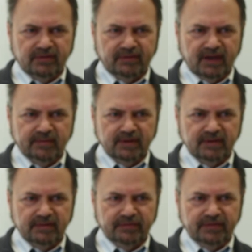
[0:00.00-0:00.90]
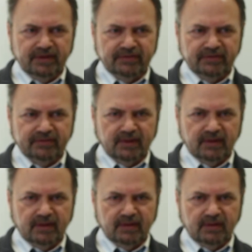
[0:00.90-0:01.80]
of Hamlet, this
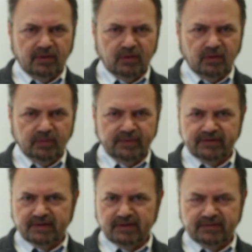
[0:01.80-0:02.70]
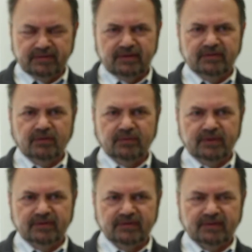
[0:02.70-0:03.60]
whole business
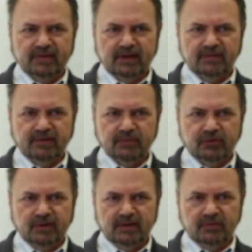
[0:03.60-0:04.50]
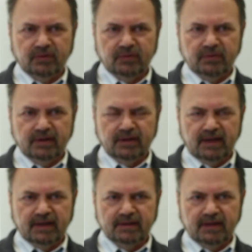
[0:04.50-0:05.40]
of the conflict between Norway
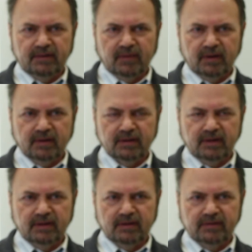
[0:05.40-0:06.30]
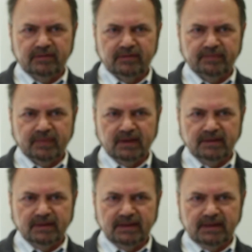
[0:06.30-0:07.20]
and Denmark is
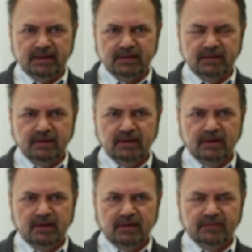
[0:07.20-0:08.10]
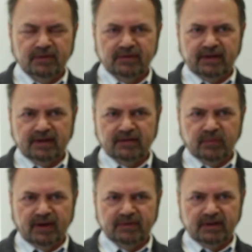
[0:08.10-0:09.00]
deleted for the sake of
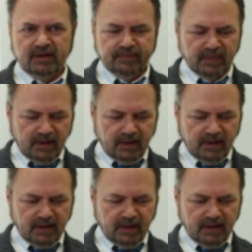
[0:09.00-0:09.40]
brevity.